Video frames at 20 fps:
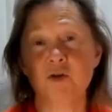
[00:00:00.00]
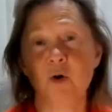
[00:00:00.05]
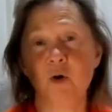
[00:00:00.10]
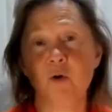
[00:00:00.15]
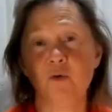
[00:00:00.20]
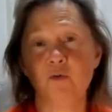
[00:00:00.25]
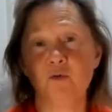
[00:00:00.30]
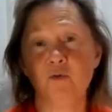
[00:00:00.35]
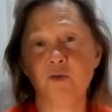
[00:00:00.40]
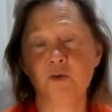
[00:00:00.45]

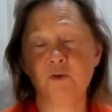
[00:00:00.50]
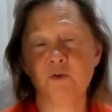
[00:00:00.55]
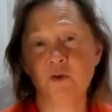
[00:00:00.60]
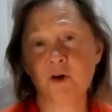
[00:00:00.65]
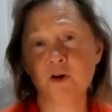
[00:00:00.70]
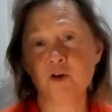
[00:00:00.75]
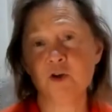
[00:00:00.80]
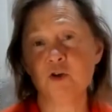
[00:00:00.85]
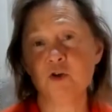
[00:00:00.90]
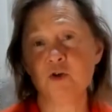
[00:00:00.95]
of the
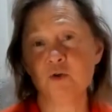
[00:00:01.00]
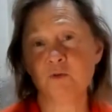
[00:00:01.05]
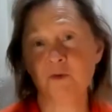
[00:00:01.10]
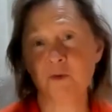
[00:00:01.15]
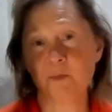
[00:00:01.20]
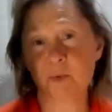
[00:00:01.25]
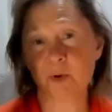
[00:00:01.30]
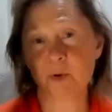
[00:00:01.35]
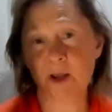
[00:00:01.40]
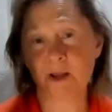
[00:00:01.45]
functions of
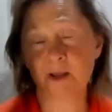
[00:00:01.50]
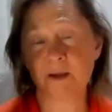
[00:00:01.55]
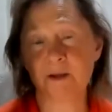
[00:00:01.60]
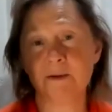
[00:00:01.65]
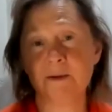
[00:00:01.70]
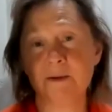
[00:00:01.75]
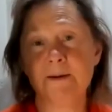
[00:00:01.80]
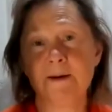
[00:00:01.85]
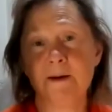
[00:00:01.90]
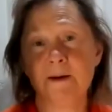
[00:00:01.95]
the
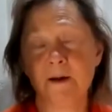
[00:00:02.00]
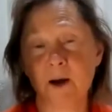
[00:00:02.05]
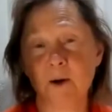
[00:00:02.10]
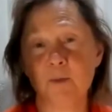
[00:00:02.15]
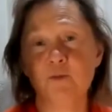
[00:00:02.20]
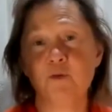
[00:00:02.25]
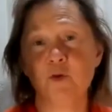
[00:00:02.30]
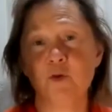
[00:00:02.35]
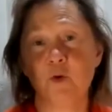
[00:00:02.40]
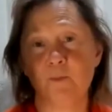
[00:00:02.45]
brain come
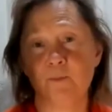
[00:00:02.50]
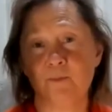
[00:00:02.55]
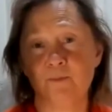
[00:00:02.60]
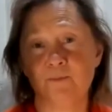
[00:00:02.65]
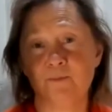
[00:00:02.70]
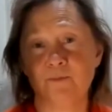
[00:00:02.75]
from.